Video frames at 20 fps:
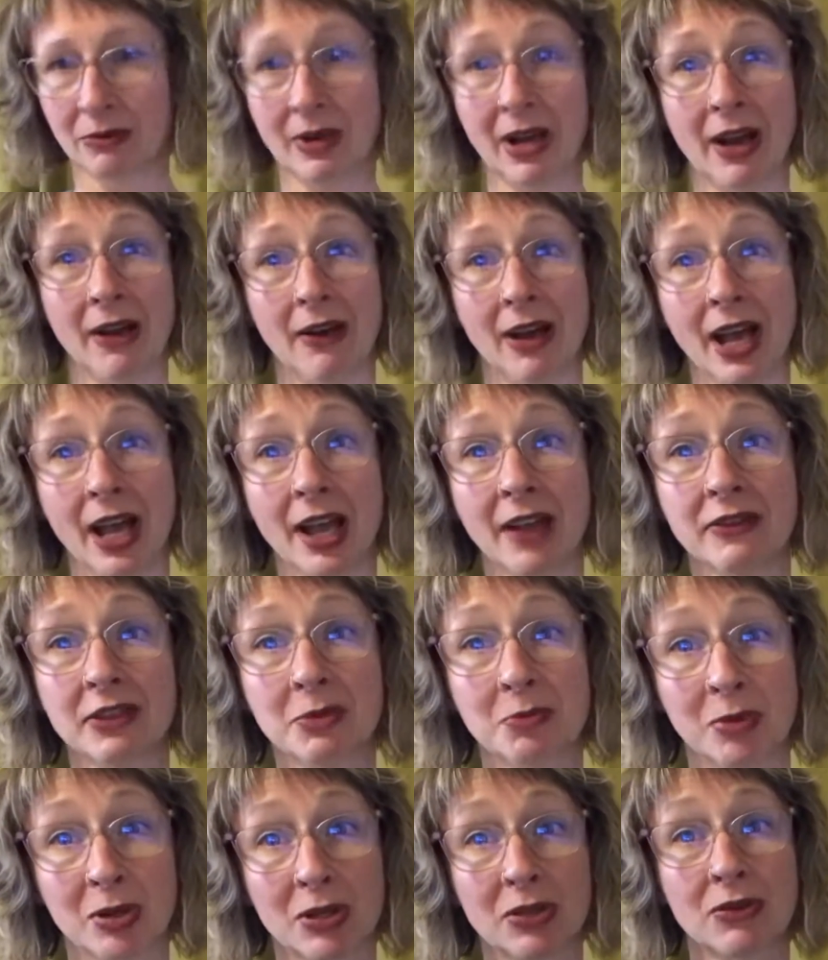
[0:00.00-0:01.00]
Wow, I have to
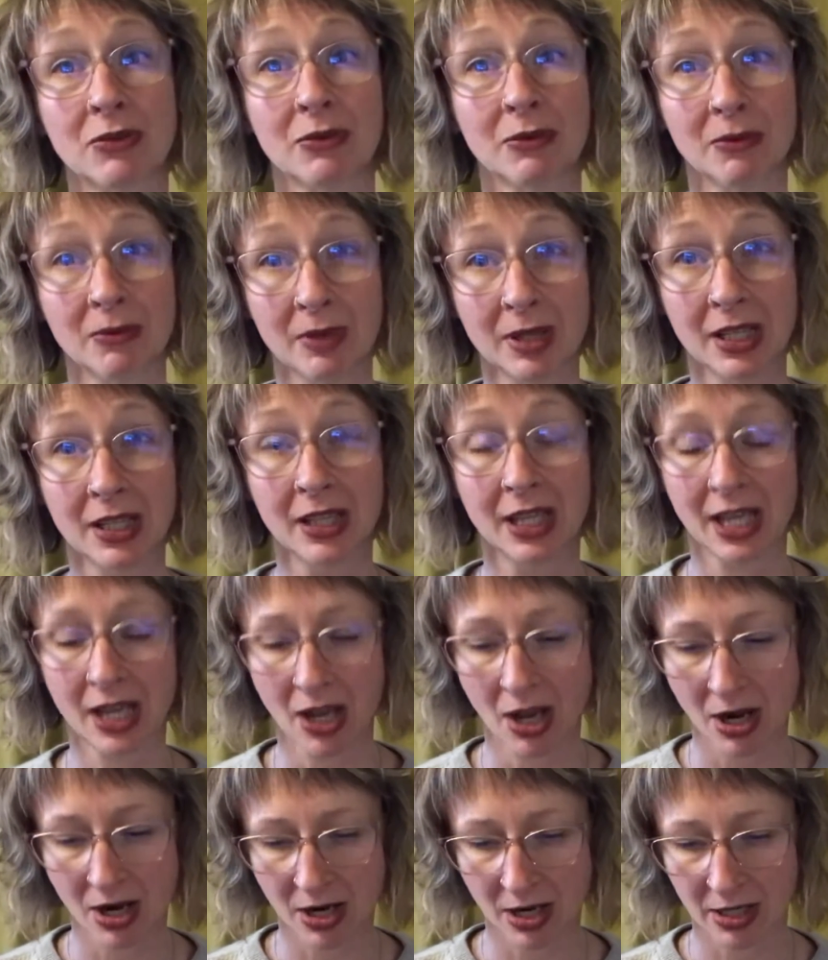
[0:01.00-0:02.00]
push really
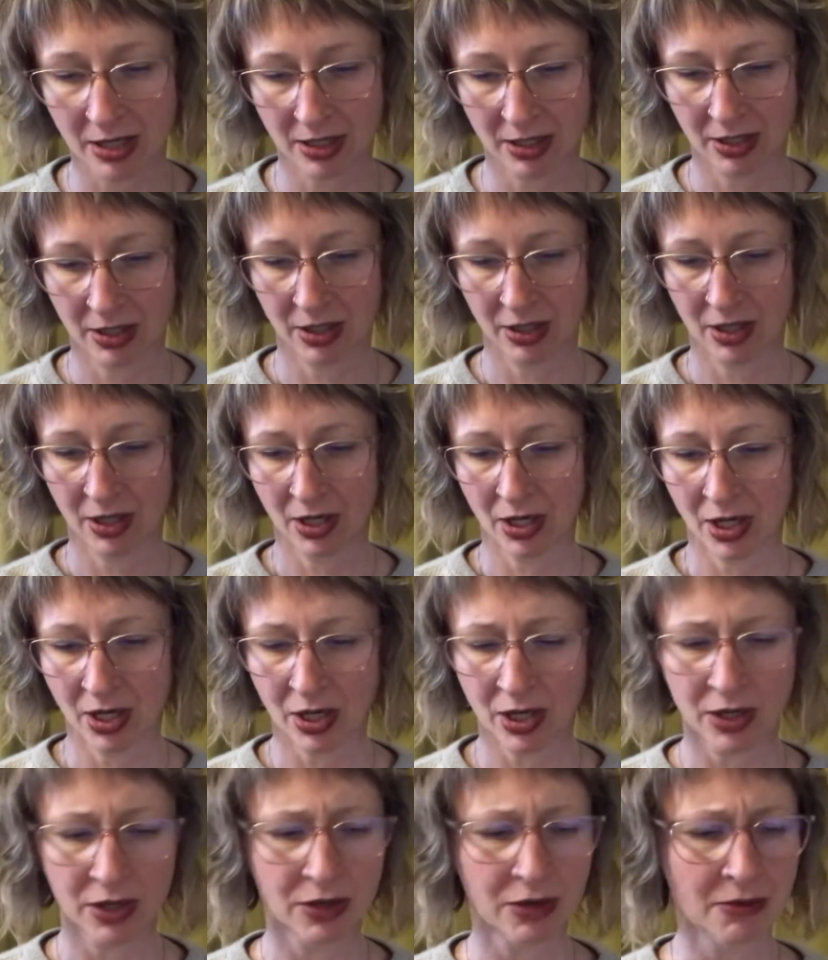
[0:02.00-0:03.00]
hard.
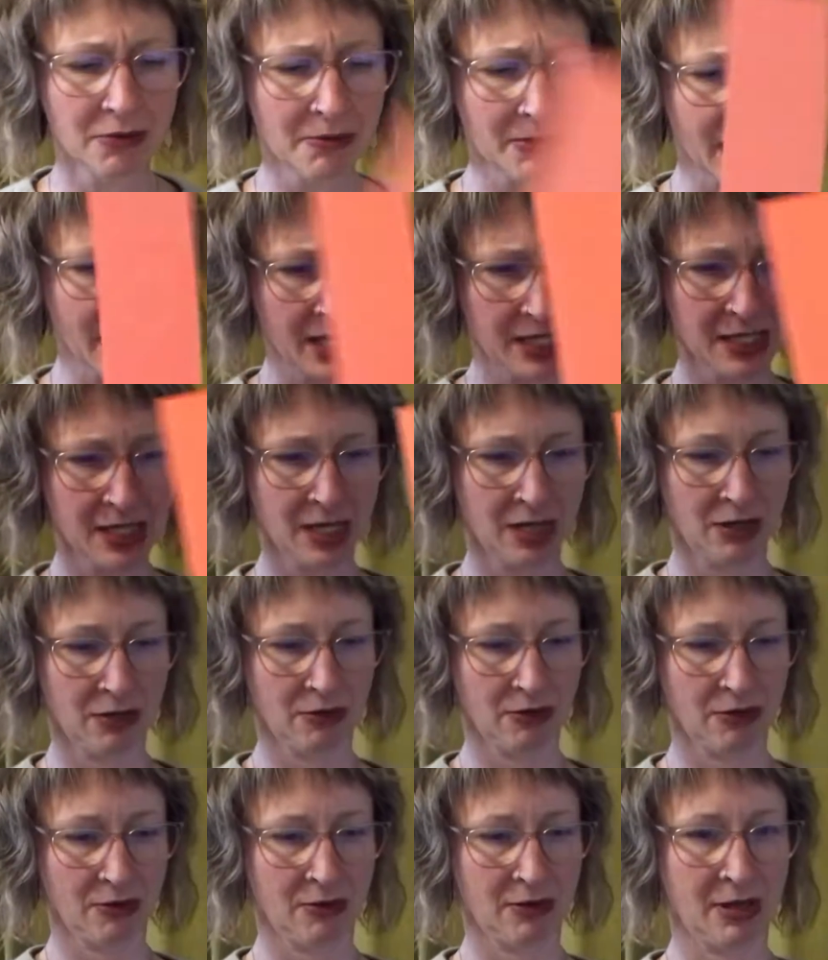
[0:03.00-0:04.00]
You might need a
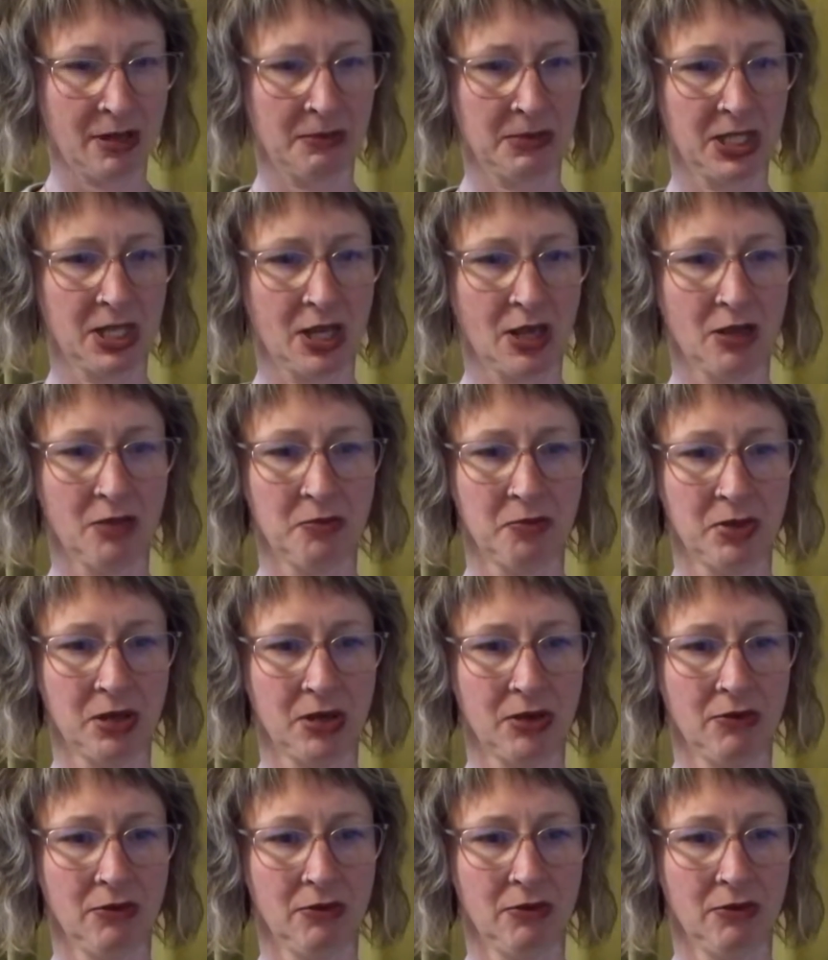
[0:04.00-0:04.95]
grown-up to help you.